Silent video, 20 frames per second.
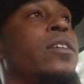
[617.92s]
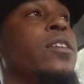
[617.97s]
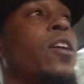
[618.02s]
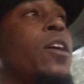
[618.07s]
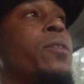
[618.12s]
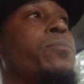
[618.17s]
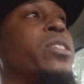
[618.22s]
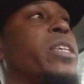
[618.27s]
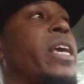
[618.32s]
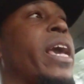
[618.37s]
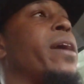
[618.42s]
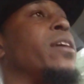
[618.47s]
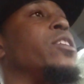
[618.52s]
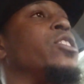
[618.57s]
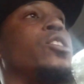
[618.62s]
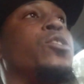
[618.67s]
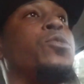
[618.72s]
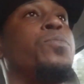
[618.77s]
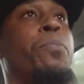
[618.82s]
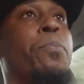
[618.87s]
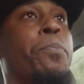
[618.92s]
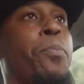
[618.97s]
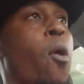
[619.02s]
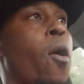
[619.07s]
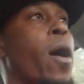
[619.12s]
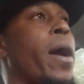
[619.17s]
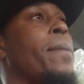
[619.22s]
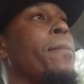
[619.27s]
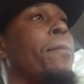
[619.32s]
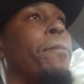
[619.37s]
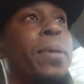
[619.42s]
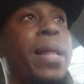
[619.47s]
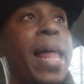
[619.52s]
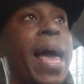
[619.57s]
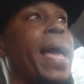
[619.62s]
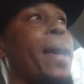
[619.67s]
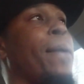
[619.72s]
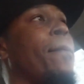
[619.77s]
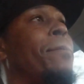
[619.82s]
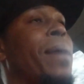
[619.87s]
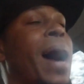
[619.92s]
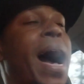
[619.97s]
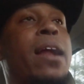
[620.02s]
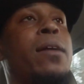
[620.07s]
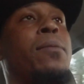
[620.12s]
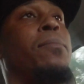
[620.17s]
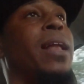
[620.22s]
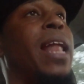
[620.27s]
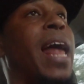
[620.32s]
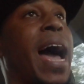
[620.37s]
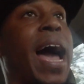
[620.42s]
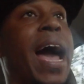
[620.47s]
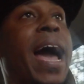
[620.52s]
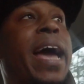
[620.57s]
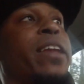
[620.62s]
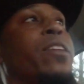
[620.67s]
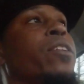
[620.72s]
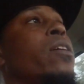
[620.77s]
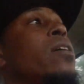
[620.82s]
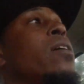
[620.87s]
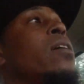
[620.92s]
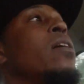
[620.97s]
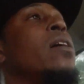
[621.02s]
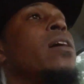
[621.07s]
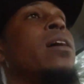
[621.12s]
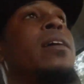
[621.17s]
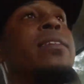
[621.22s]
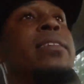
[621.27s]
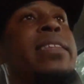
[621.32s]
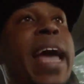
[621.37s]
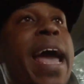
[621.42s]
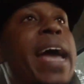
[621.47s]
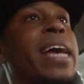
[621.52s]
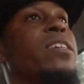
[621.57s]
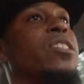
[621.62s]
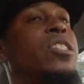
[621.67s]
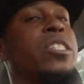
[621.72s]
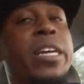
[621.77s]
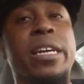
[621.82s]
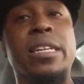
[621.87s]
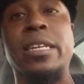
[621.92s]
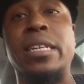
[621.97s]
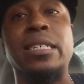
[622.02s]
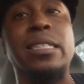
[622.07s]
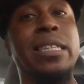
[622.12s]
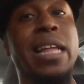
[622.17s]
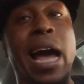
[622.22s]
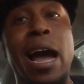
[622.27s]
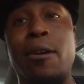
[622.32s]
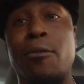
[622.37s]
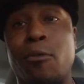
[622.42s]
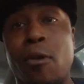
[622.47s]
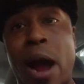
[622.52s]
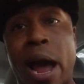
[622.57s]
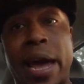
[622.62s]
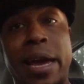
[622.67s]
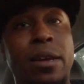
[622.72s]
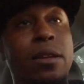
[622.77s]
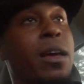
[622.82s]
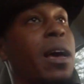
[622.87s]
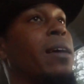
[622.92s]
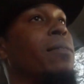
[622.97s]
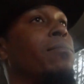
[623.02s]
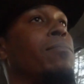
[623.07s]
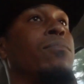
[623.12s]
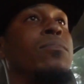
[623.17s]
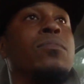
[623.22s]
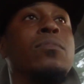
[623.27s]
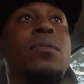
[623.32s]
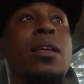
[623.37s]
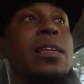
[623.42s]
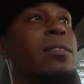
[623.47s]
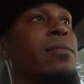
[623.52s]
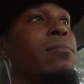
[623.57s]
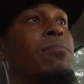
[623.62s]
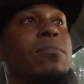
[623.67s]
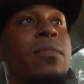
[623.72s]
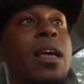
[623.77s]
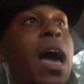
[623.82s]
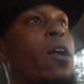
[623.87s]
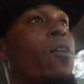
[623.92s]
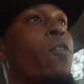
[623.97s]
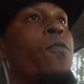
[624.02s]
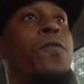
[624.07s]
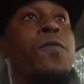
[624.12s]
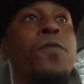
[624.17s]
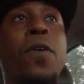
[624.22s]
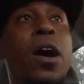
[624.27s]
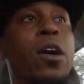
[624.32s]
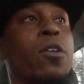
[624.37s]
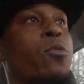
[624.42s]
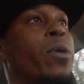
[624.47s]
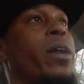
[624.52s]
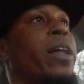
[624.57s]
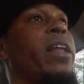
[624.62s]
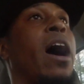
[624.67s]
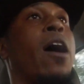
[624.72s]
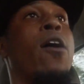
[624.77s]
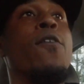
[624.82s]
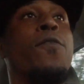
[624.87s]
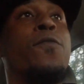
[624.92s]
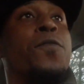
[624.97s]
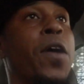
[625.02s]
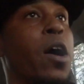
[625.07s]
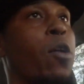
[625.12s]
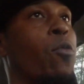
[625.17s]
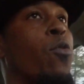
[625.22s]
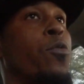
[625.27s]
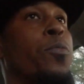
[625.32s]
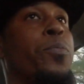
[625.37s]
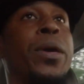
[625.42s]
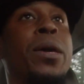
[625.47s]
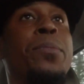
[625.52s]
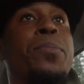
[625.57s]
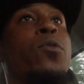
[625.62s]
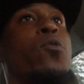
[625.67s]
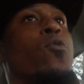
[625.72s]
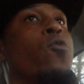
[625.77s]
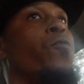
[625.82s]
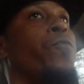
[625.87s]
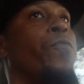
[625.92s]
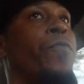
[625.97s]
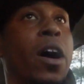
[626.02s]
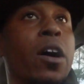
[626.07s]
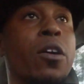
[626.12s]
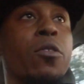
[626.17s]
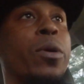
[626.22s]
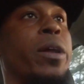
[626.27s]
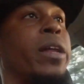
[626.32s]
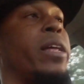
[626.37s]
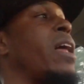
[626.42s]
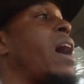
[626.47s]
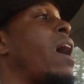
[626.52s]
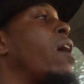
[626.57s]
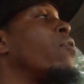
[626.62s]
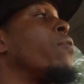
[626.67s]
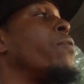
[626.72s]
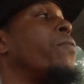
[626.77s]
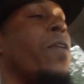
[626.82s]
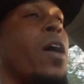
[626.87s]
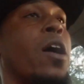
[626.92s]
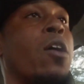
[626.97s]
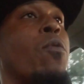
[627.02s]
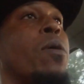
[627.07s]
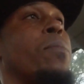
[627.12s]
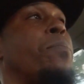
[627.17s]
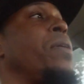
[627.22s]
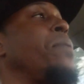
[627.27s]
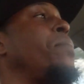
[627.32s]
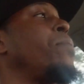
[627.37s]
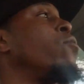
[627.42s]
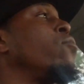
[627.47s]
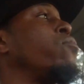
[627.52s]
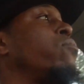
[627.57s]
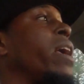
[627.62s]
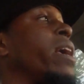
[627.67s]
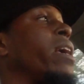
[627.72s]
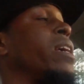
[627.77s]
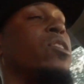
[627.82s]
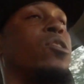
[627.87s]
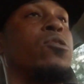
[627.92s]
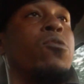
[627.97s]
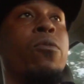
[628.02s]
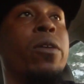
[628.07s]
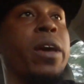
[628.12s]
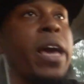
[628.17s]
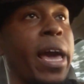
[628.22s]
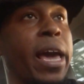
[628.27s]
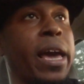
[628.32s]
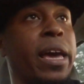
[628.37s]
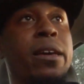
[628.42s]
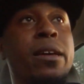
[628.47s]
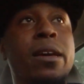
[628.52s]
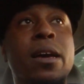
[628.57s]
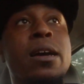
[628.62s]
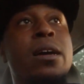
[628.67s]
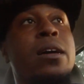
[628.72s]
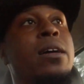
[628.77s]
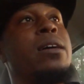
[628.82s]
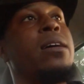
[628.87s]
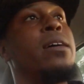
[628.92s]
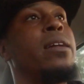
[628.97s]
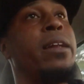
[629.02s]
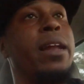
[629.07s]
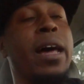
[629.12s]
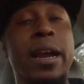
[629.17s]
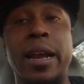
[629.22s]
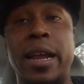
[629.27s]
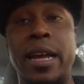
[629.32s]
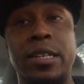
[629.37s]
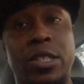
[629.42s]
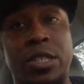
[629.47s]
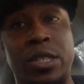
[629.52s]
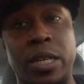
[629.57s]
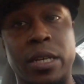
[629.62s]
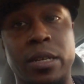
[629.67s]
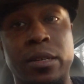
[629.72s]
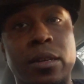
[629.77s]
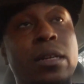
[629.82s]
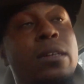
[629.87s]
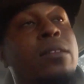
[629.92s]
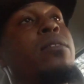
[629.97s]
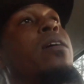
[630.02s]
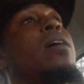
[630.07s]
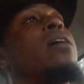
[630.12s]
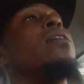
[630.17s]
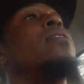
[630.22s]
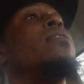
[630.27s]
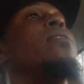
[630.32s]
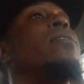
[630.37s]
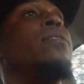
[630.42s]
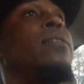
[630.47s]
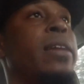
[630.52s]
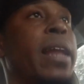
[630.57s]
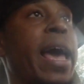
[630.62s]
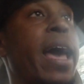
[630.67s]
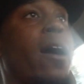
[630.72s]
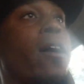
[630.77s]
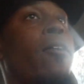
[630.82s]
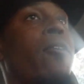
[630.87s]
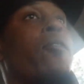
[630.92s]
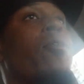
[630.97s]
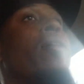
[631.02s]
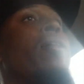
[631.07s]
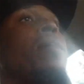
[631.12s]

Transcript: You know what I'm saying? Just point blank, bottom line, that shit is not right. I don't fuck with it. I don't fuck with people who fuck with it. I don't fuck with people who think it's okay. None of that shit. Now,